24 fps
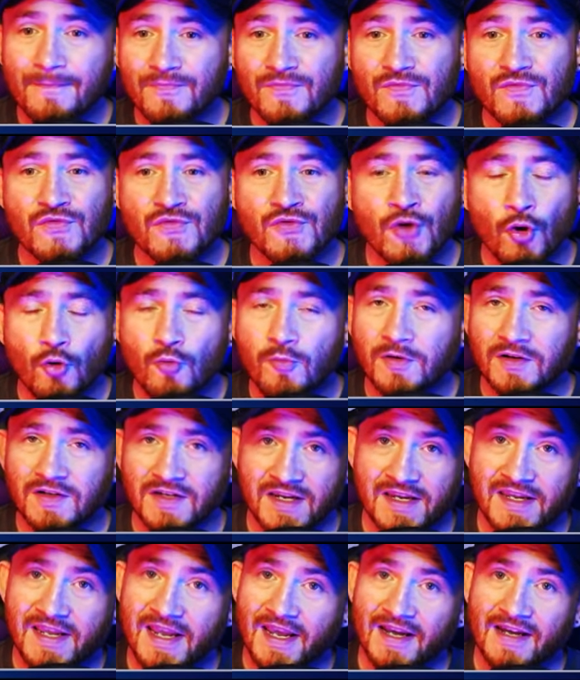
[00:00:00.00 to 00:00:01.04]

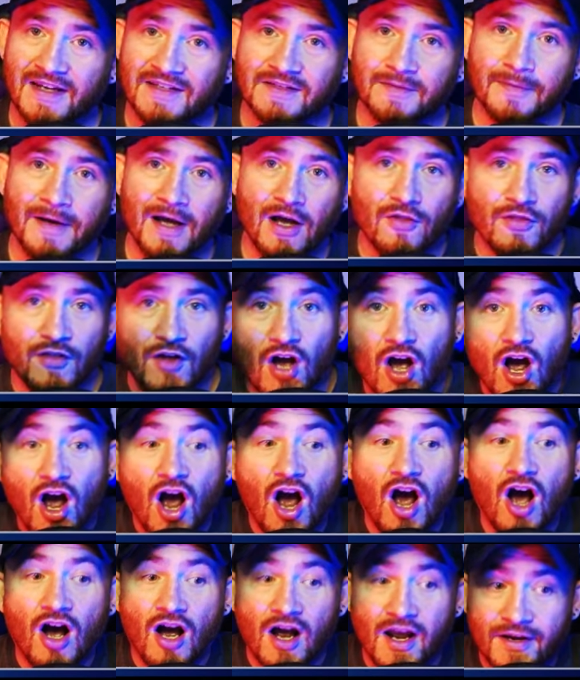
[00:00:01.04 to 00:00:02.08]
Nobody cares about the
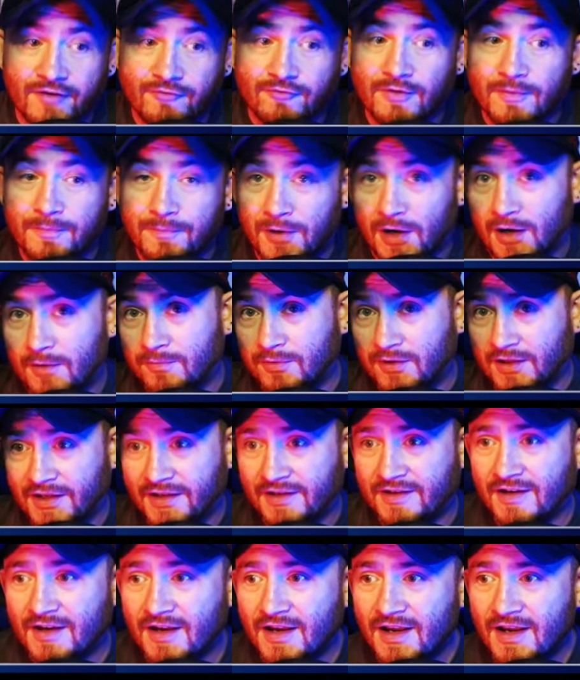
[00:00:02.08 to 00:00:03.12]
High
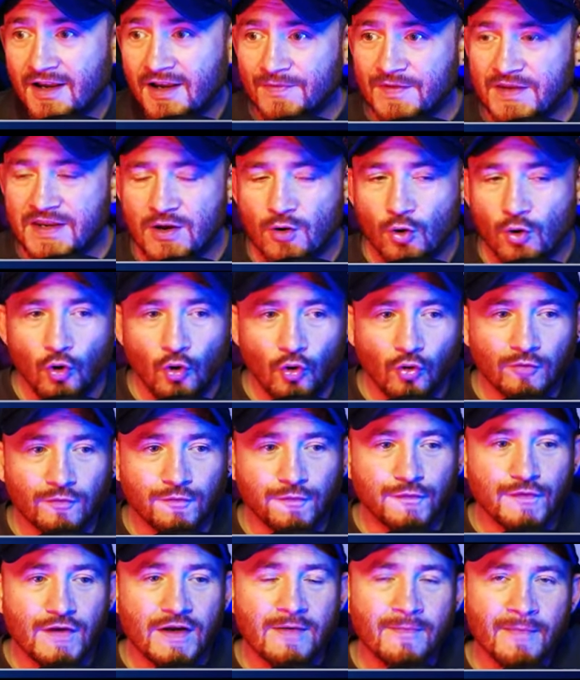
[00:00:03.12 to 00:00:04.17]
Republic, the
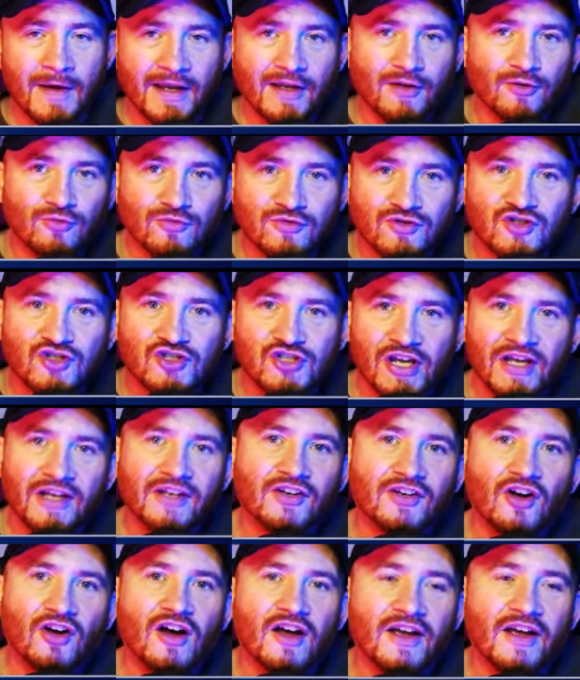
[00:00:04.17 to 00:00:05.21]
all-female
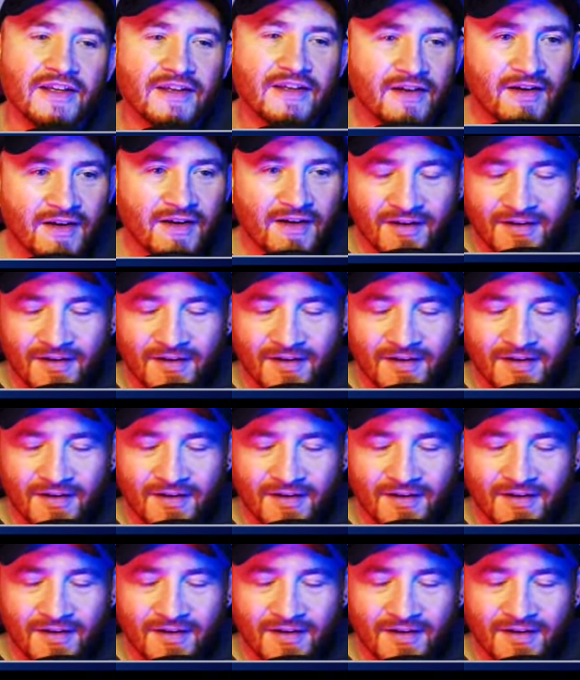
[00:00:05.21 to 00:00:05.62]
Jedi.